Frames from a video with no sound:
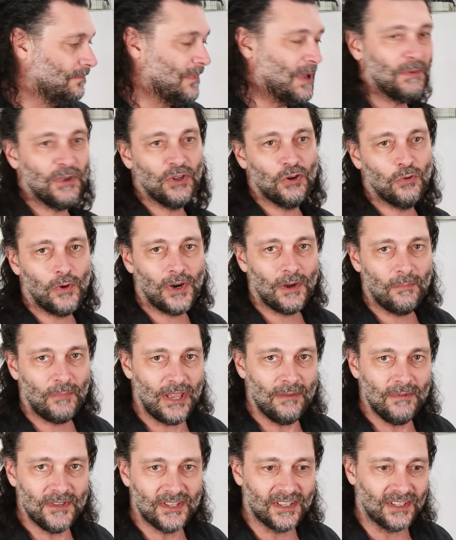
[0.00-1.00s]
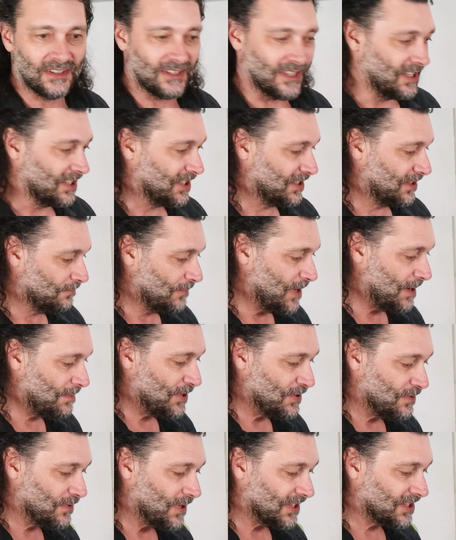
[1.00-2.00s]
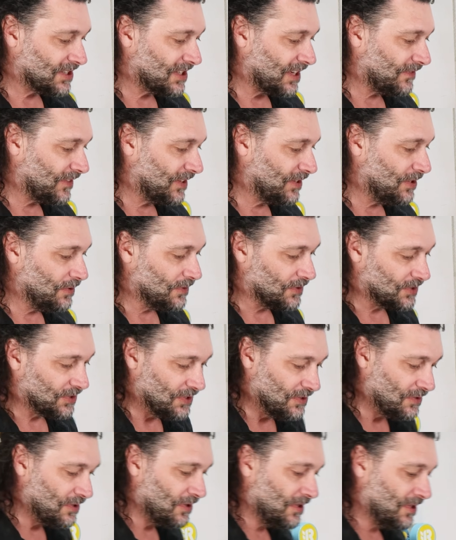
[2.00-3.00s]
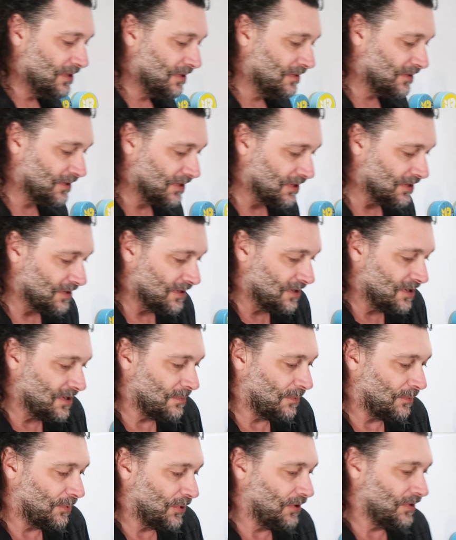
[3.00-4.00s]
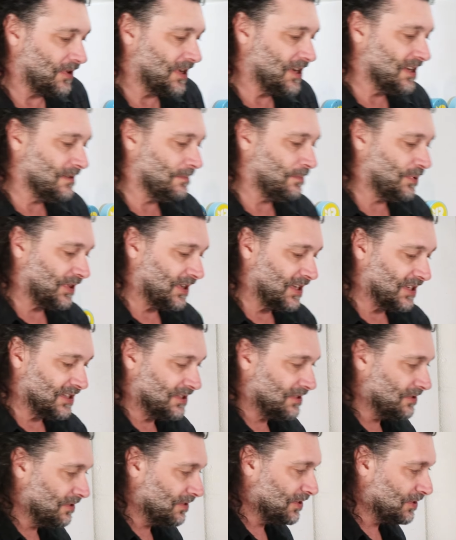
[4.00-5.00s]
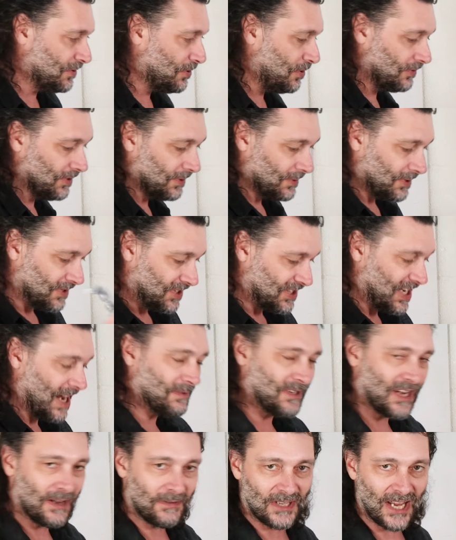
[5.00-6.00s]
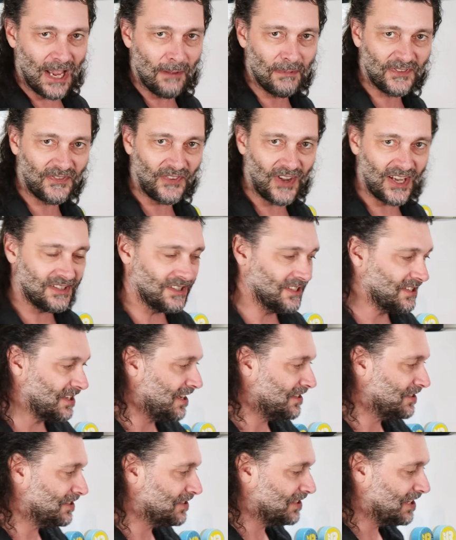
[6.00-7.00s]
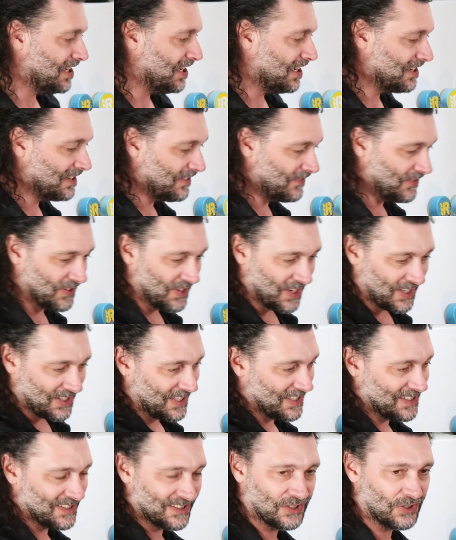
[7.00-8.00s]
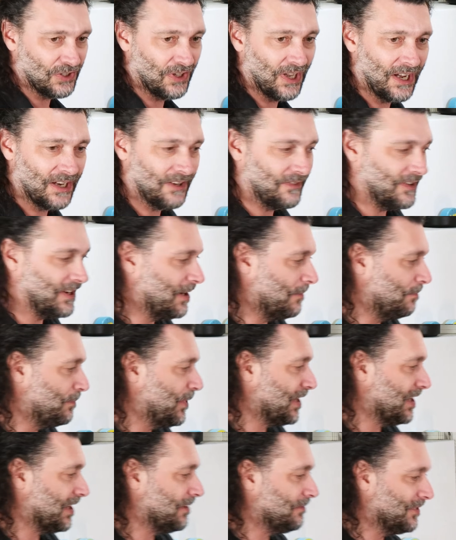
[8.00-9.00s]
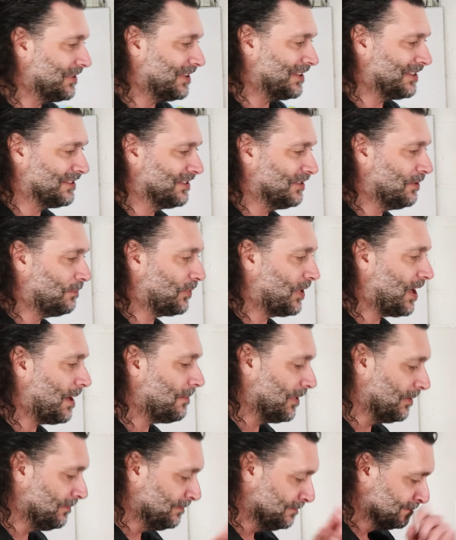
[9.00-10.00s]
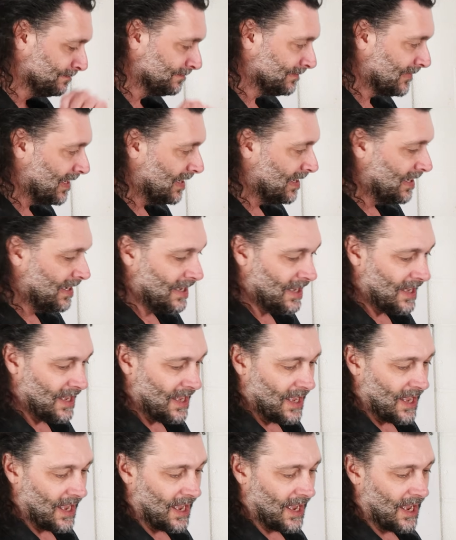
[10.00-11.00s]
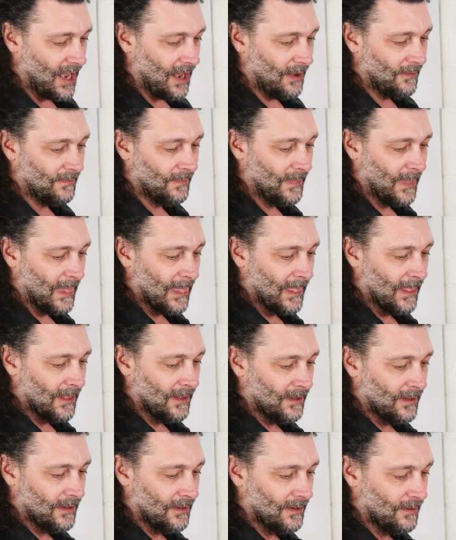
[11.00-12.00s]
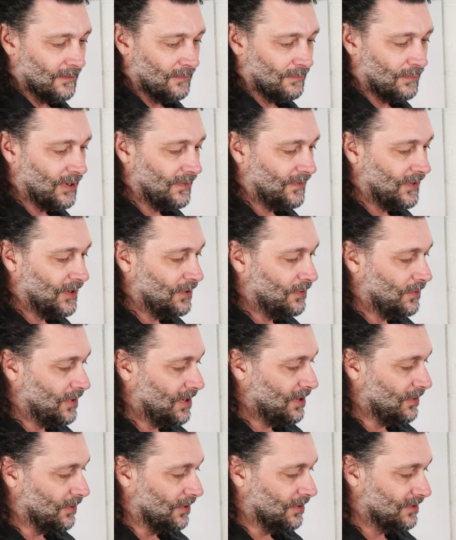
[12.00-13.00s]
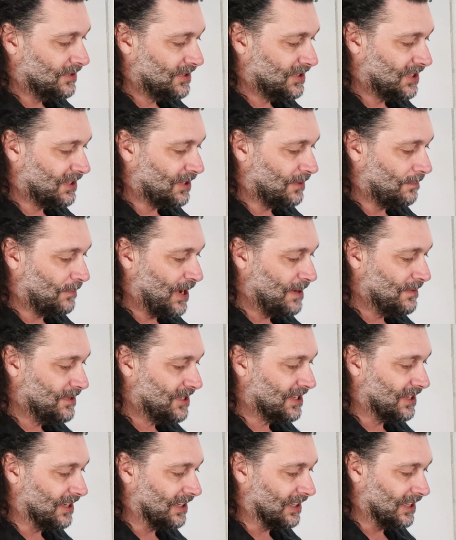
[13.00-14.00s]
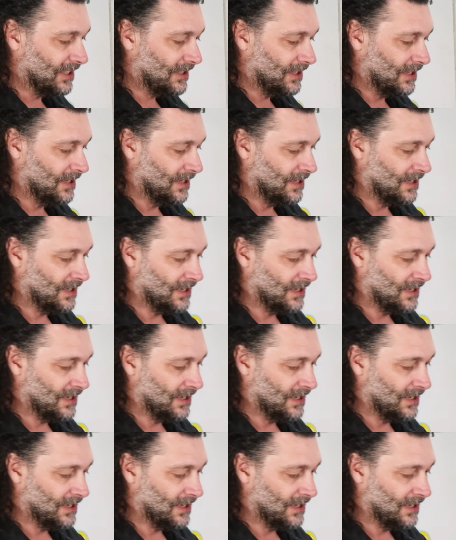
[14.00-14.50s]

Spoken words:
maybe you don't want to babysit this. Maybe you got stuff to do. So you're in the brewery, you put this, you go into your cold room, go snap, snap, snap as fast as I just did. And if you got this just lying around a bucket, well then no problem. But if you don't want to sit there babysitting it,